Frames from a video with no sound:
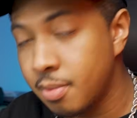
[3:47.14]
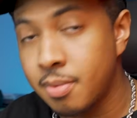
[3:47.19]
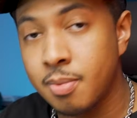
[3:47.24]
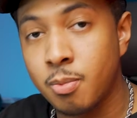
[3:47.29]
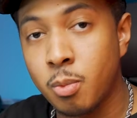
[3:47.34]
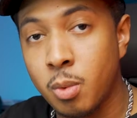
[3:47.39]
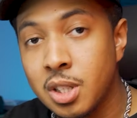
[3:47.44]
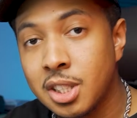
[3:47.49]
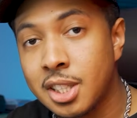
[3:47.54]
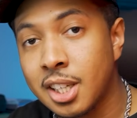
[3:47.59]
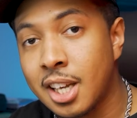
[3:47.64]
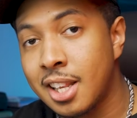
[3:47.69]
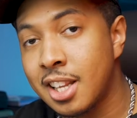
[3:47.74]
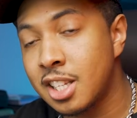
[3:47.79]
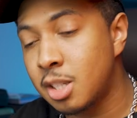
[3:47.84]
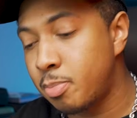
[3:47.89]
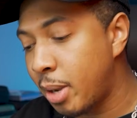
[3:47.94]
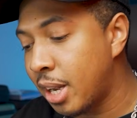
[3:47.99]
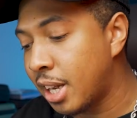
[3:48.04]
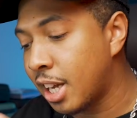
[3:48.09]
Once again,
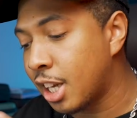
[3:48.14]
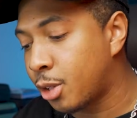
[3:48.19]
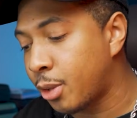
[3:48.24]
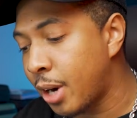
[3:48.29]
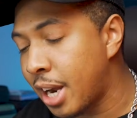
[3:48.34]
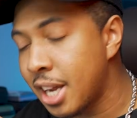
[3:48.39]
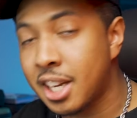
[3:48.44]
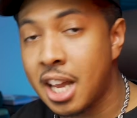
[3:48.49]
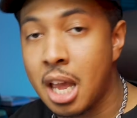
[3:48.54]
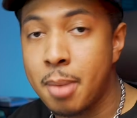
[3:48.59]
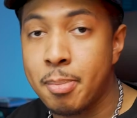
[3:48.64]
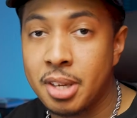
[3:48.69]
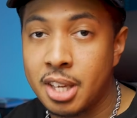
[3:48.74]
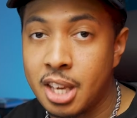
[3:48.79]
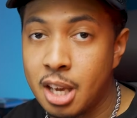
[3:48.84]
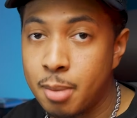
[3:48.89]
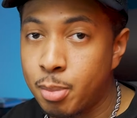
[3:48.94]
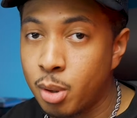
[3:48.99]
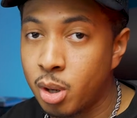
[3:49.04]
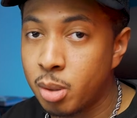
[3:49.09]
this being a great gaming
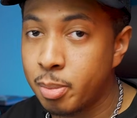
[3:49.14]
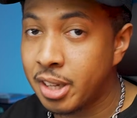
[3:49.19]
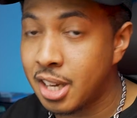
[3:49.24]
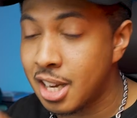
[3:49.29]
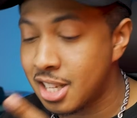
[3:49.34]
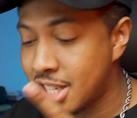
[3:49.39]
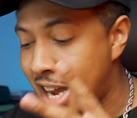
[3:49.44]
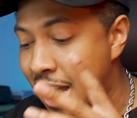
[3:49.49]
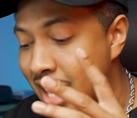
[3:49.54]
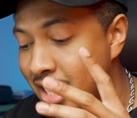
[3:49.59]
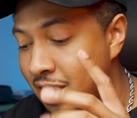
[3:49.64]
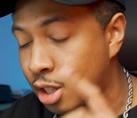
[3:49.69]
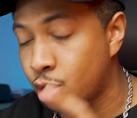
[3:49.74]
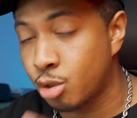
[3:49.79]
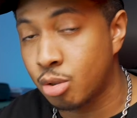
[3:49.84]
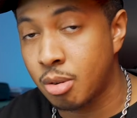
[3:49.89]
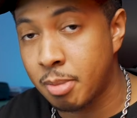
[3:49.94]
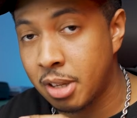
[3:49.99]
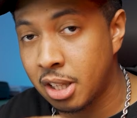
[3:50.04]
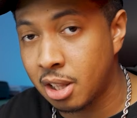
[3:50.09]
keyboard because it has
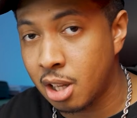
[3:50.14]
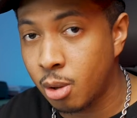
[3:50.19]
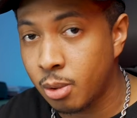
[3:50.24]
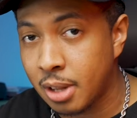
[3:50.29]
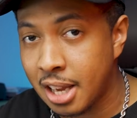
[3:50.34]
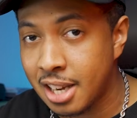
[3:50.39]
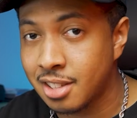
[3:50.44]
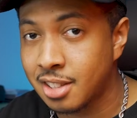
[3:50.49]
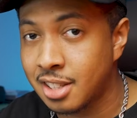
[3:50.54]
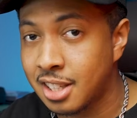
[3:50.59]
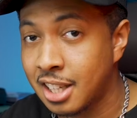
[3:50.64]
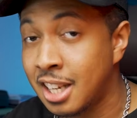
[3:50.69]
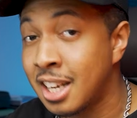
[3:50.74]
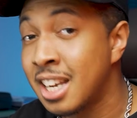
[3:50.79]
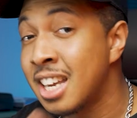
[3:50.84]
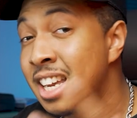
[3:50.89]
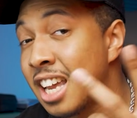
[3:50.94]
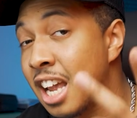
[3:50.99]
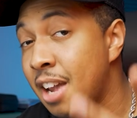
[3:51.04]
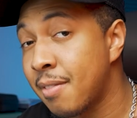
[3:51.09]
extremely low latency,
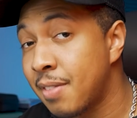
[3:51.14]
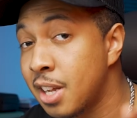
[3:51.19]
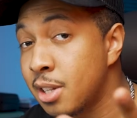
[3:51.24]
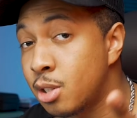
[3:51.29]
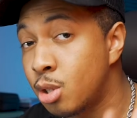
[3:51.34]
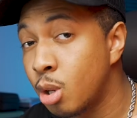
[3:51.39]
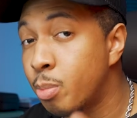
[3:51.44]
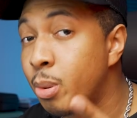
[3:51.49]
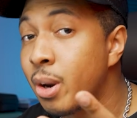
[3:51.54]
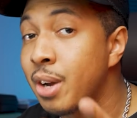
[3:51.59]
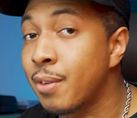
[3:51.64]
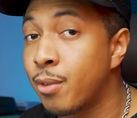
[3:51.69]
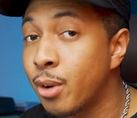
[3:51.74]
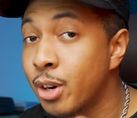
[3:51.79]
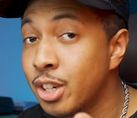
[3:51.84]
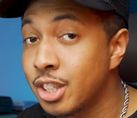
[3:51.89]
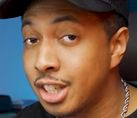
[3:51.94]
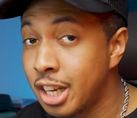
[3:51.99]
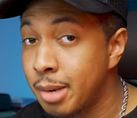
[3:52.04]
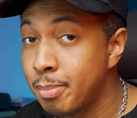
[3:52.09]
even in
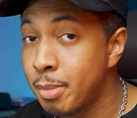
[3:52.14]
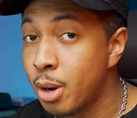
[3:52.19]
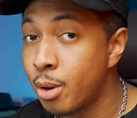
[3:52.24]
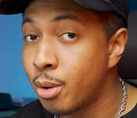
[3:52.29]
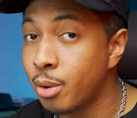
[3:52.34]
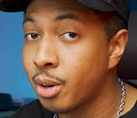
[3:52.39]
2.4G mode.